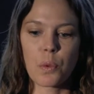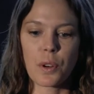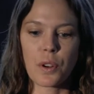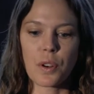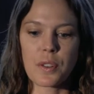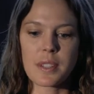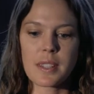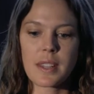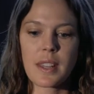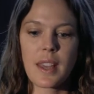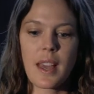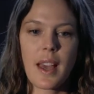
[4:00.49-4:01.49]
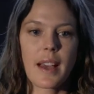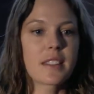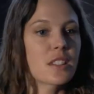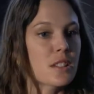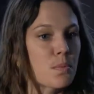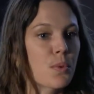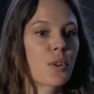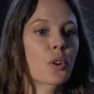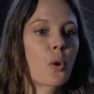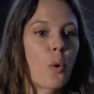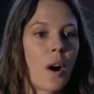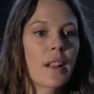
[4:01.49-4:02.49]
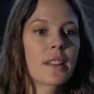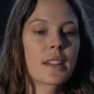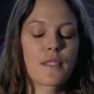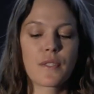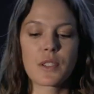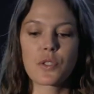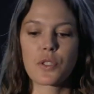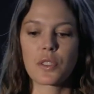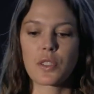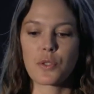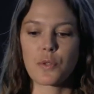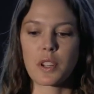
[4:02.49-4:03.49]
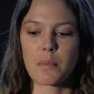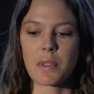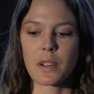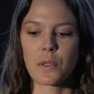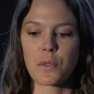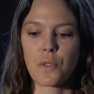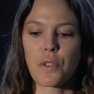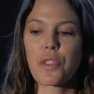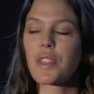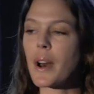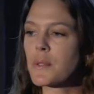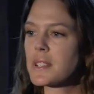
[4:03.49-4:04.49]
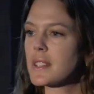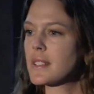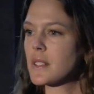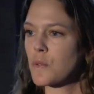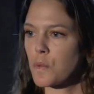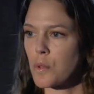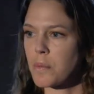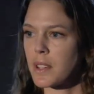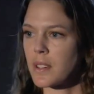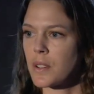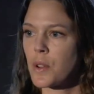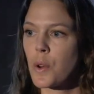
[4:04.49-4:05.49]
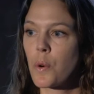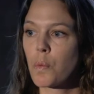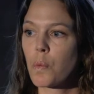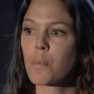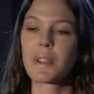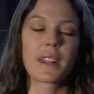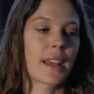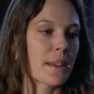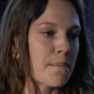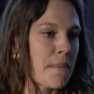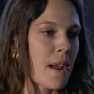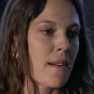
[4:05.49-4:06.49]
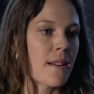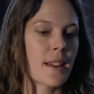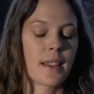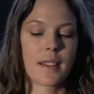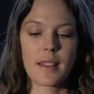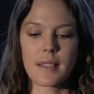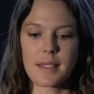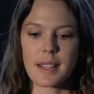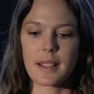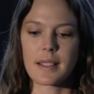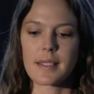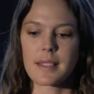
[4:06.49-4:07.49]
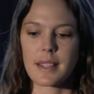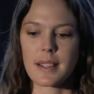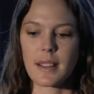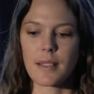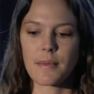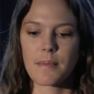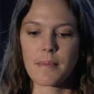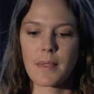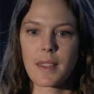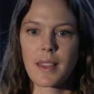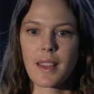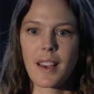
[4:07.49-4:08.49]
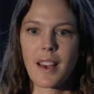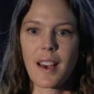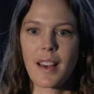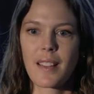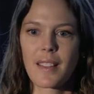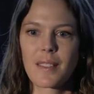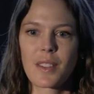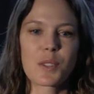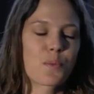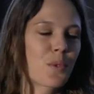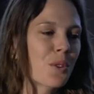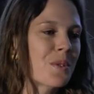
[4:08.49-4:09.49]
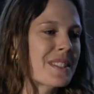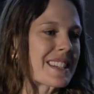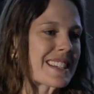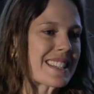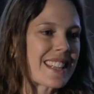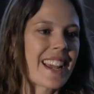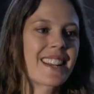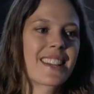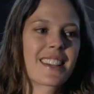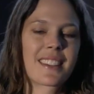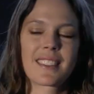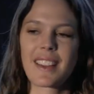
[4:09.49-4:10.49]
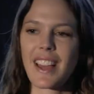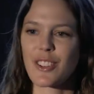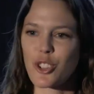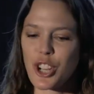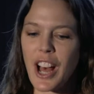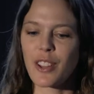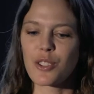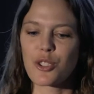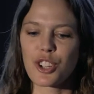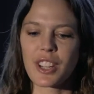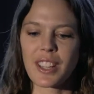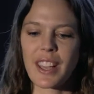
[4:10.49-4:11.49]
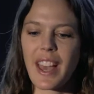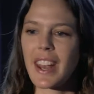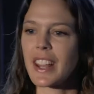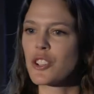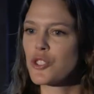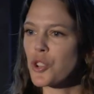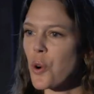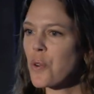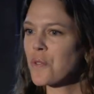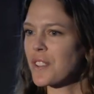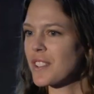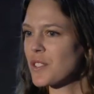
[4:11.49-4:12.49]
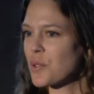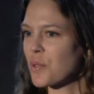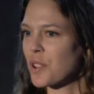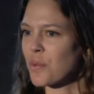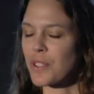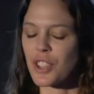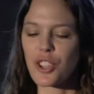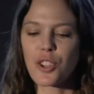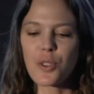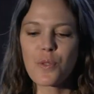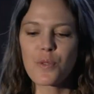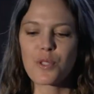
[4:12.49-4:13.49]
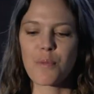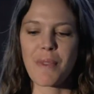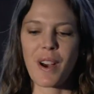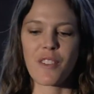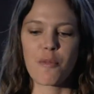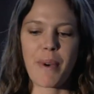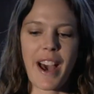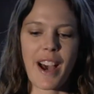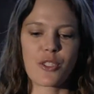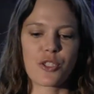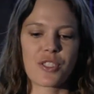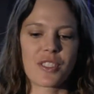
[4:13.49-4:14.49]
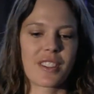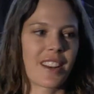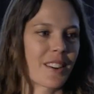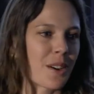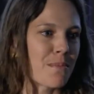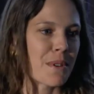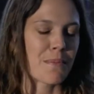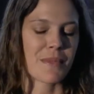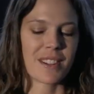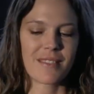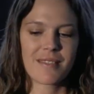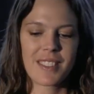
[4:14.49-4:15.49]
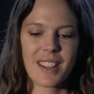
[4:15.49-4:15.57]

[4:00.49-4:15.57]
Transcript: workers, and to support quality fistula treatment for thousands of women women like Mary and Celestina. This work was exciting and challenging, and I dove into it with a huge amount of passion and commitment.